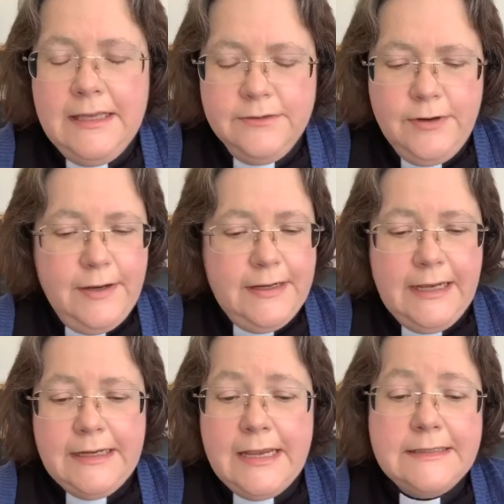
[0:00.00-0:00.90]
grown
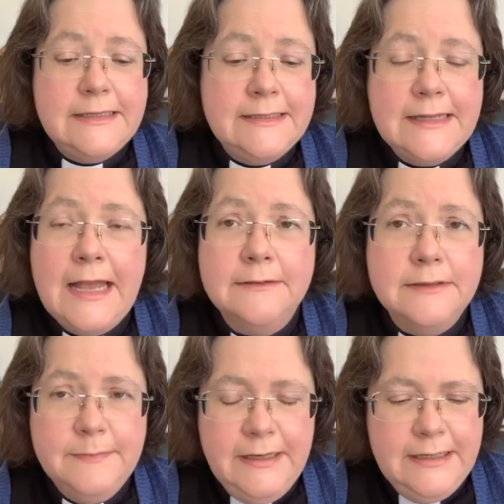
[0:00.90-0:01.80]
and has
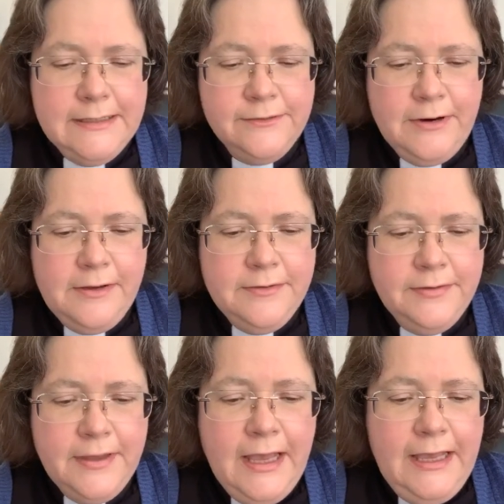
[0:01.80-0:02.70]
astounded me in its
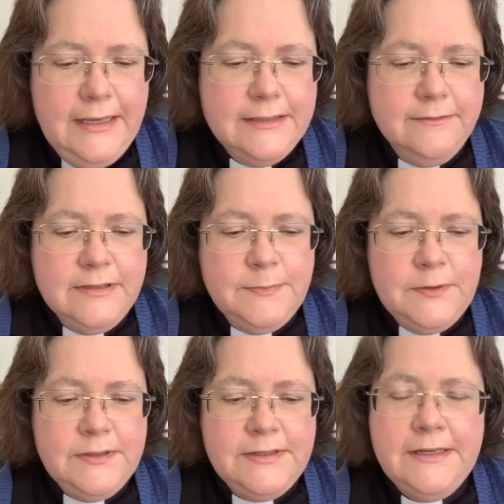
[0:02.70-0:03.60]
growth is the
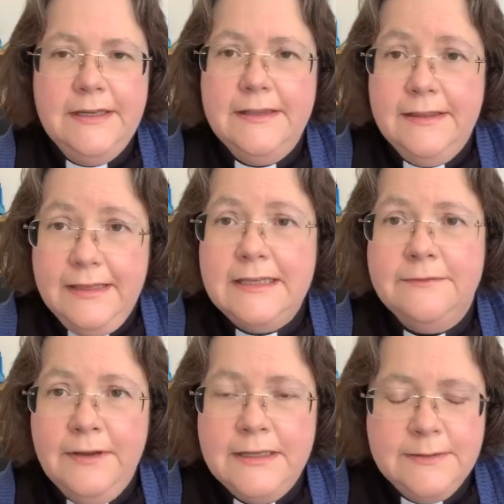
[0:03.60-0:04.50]
response to these
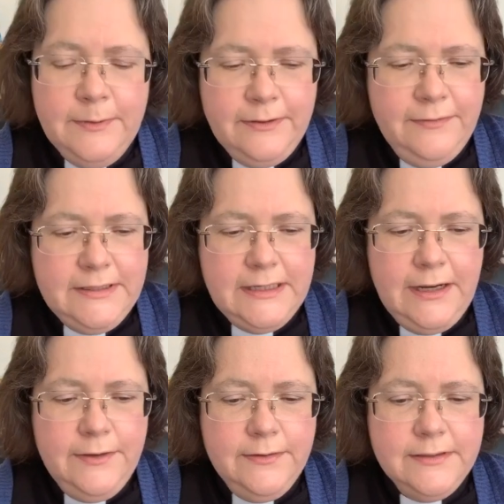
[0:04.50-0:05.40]
Facebook
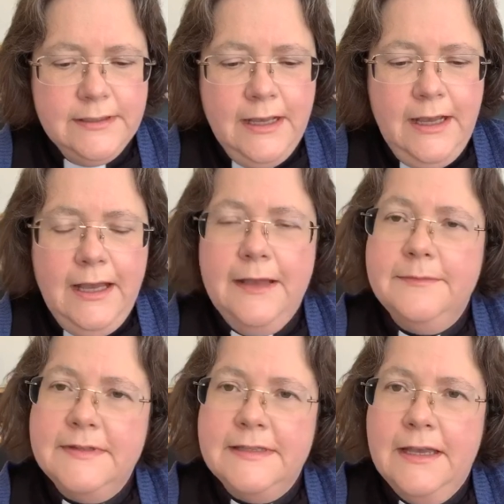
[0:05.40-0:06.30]
videos.
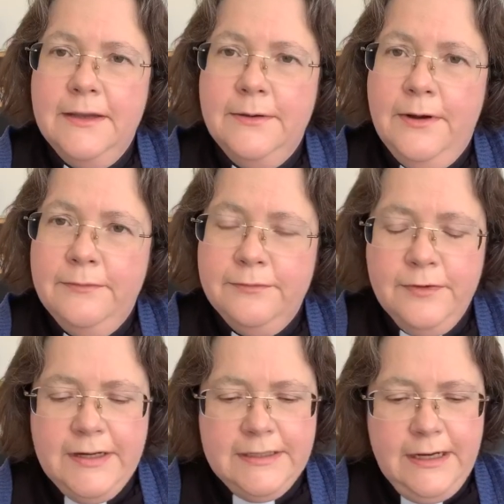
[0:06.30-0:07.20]
So on
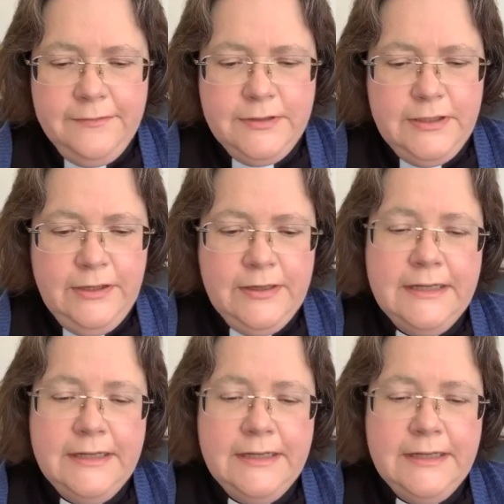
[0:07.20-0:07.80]
Friday afternoon,